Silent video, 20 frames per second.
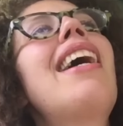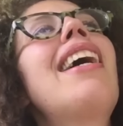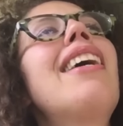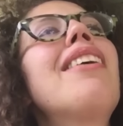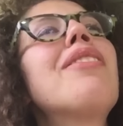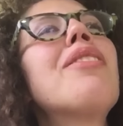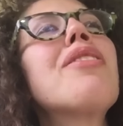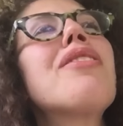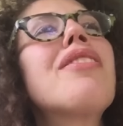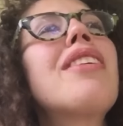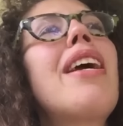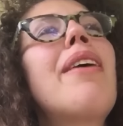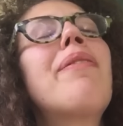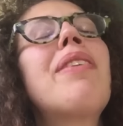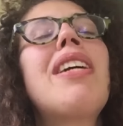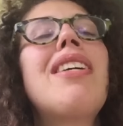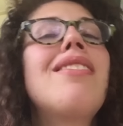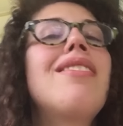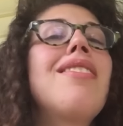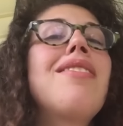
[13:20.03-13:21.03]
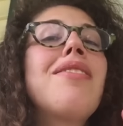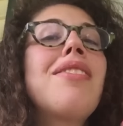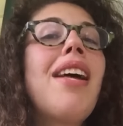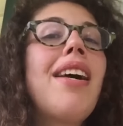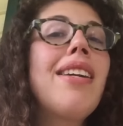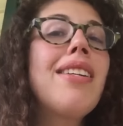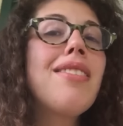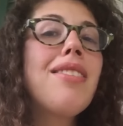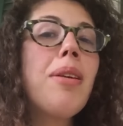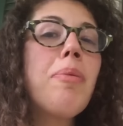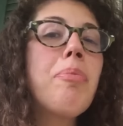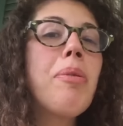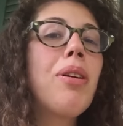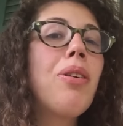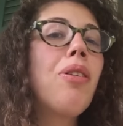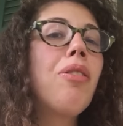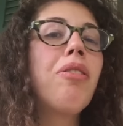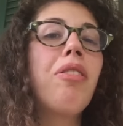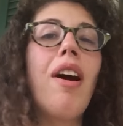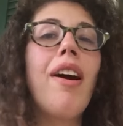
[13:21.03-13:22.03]
I understand, because it's not a
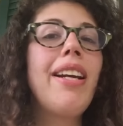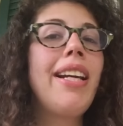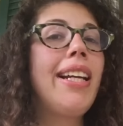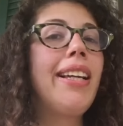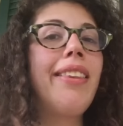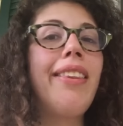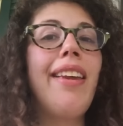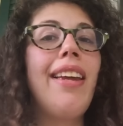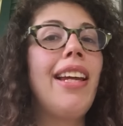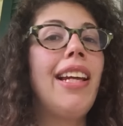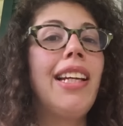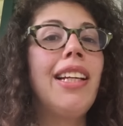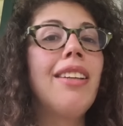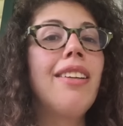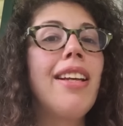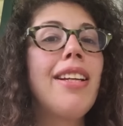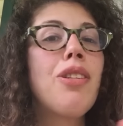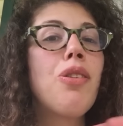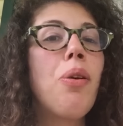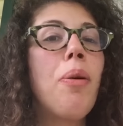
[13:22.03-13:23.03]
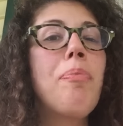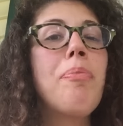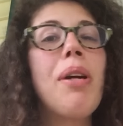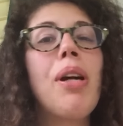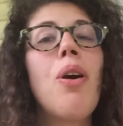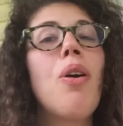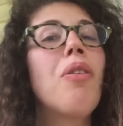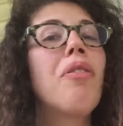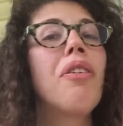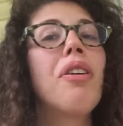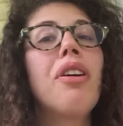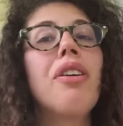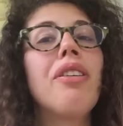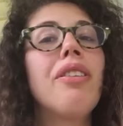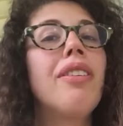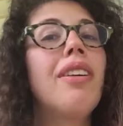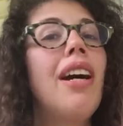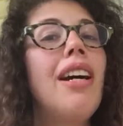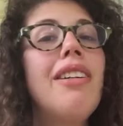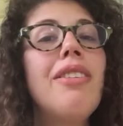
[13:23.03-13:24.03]
typical running thing, like tripping over,
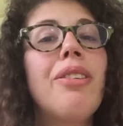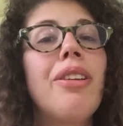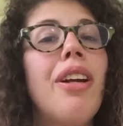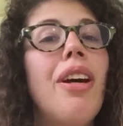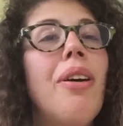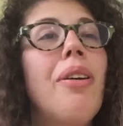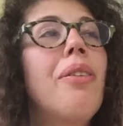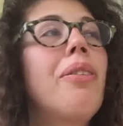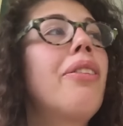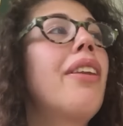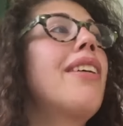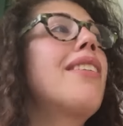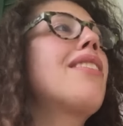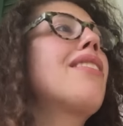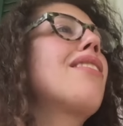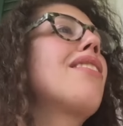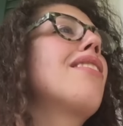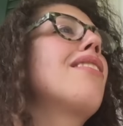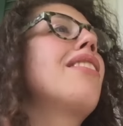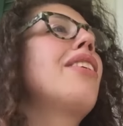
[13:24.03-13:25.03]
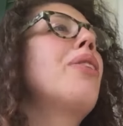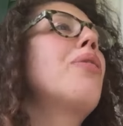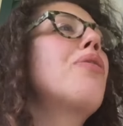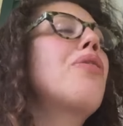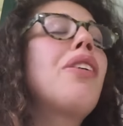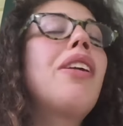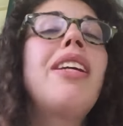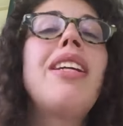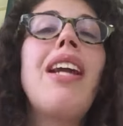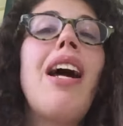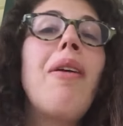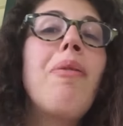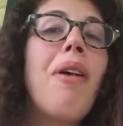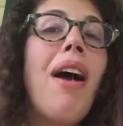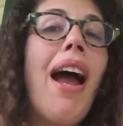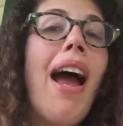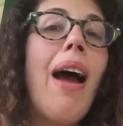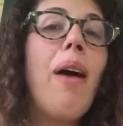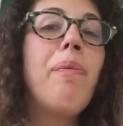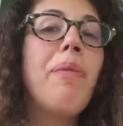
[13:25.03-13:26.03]
I don't know, that's usually not what
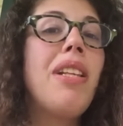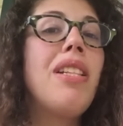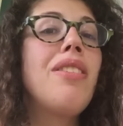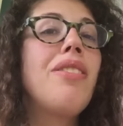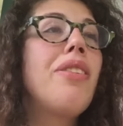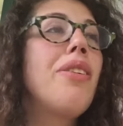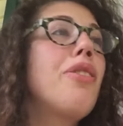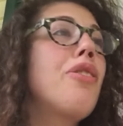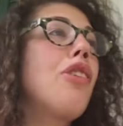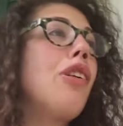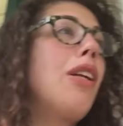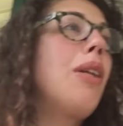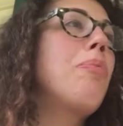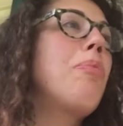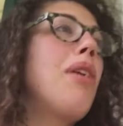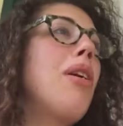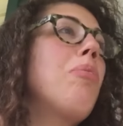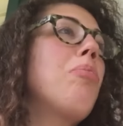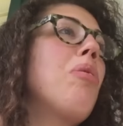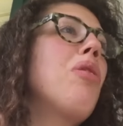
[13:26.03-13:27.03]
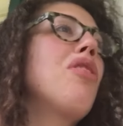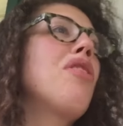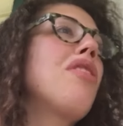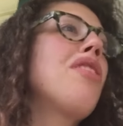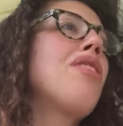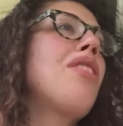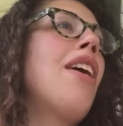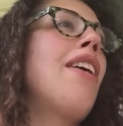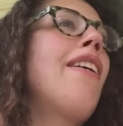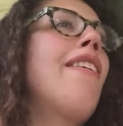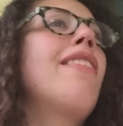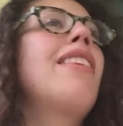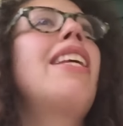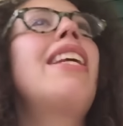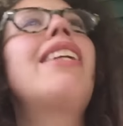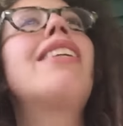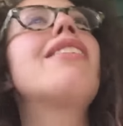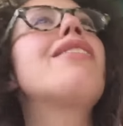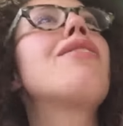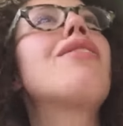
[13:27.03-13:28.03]
happens. Usually people
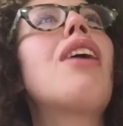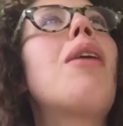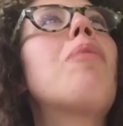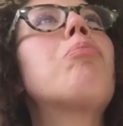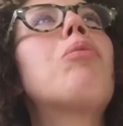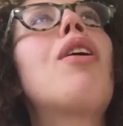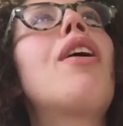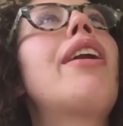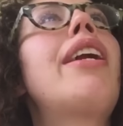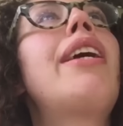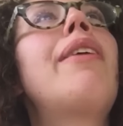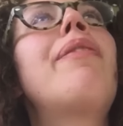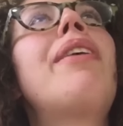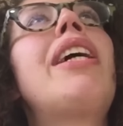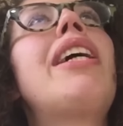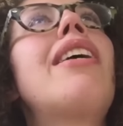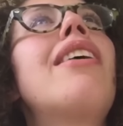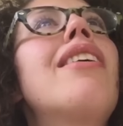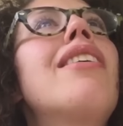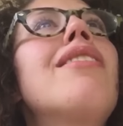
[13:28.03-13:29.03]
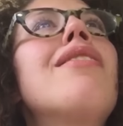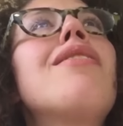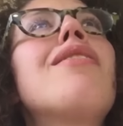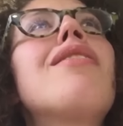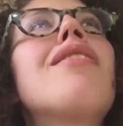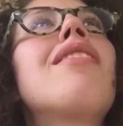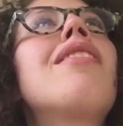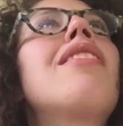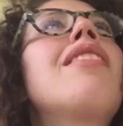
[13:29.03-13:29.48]
need to stop running because